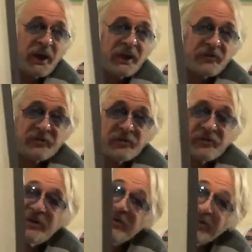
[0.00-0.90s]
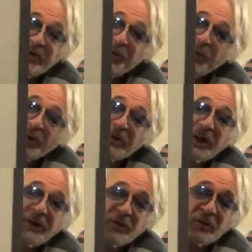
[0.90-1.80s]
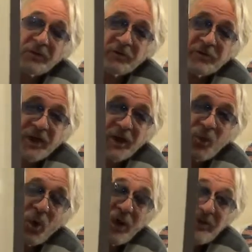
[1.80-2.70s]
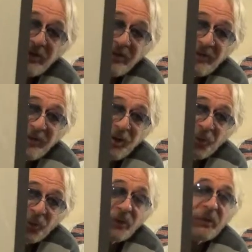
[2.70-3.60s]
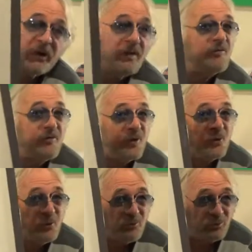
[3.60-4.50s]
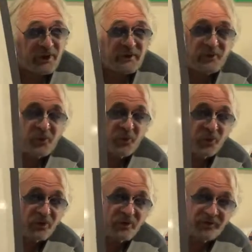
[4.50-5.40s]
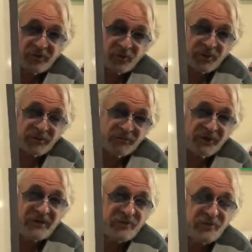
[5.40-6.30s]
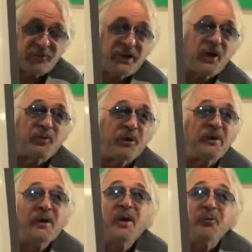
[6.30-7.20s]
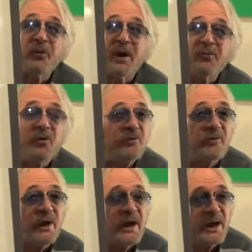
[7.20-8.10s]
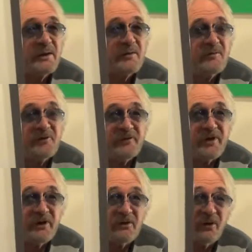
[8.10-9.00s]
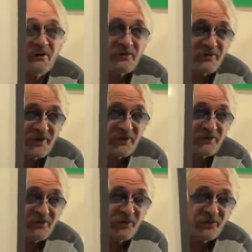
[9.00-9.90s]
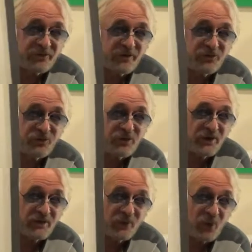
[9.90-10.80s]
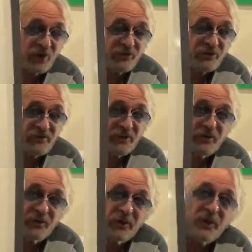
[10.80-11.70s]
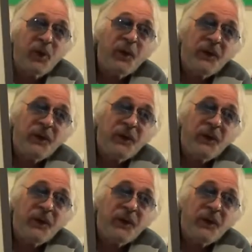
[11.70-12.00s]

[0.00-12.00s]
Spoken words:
and Susan is in the book, and you'll understand why she's in the book if you read the book, so at least become a Prime Mover at $15, and you'll see who she is and why she's included.